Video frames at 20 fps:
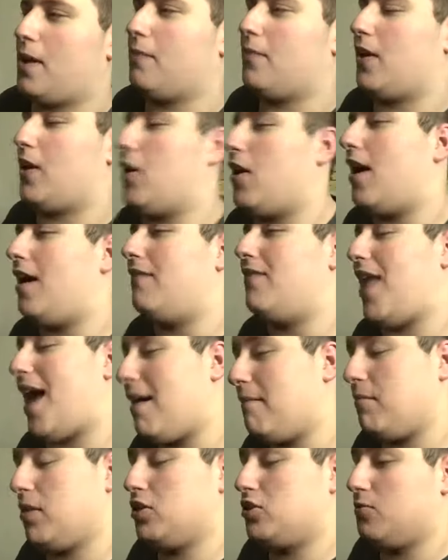I'm not going to have
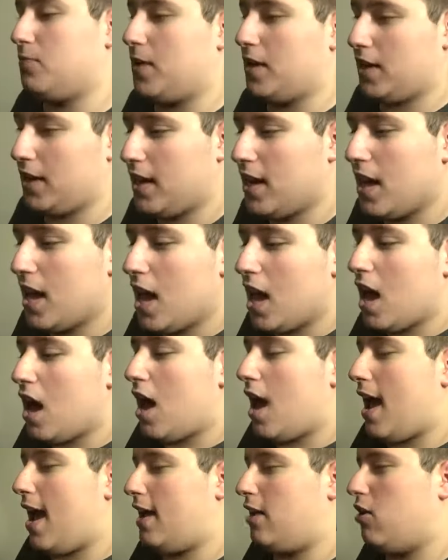that much money.
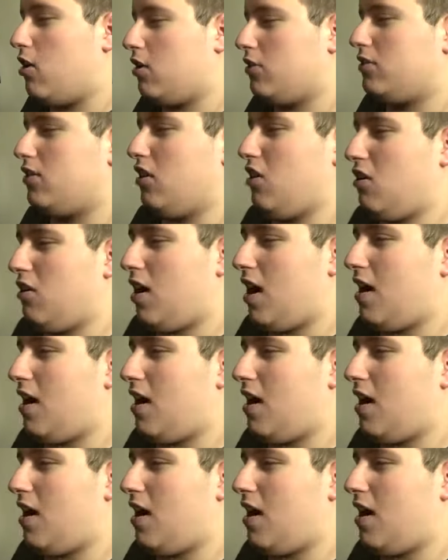And also,